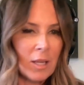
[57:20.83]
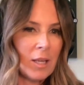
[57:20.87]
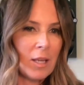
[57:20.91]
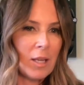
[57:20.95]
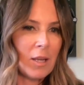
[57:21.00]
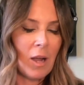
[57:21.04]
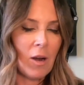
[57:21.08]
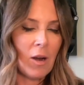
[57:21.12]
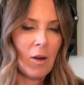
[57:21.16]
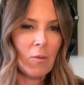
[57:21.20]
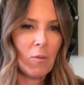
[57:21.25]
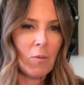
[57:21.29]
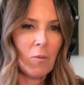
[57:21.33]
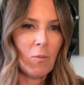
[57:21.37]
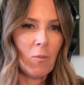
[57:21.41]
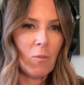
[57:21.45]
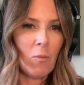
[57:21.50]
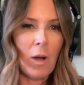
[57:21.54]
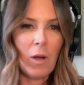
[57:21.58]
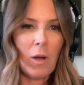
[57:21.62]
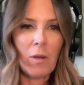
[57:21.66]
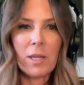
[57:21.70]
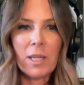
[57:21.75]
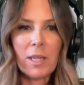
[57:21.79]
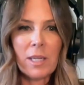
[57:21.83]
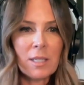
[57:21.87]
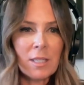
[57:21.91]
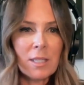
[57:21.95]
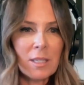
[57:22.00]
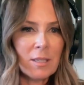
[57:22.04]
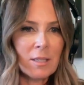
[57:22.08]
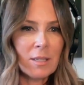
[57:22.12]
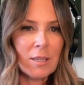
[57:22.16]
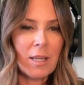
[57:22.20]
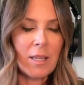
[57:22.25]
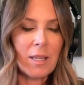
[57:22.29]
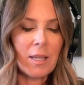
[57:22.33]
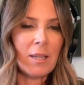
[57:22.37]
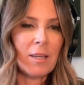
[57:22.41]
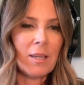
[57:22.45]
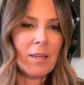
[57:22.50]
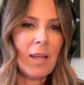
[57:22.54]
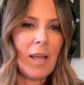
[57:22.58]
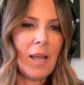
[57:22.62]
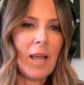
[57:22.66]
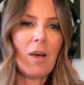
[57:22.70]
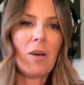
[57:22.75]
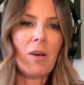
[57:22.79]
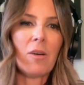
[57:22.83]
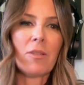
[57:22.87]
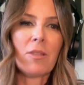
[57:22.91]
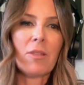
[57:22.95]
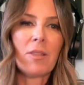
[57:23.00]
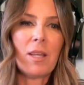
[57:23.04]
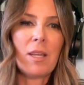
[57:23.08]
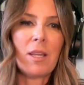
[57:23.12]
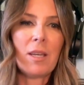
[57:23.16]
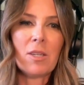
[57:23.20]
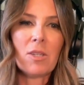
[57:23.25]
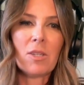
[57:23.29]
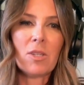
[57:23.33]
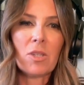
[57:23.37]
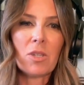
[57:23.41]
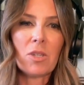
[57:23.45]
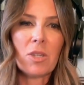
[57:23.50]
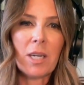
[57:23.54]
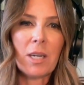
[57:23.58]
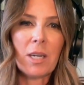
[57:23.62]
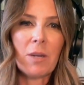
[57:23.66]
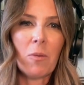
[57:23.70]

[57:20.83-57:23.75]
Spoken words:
or wellness and health industry?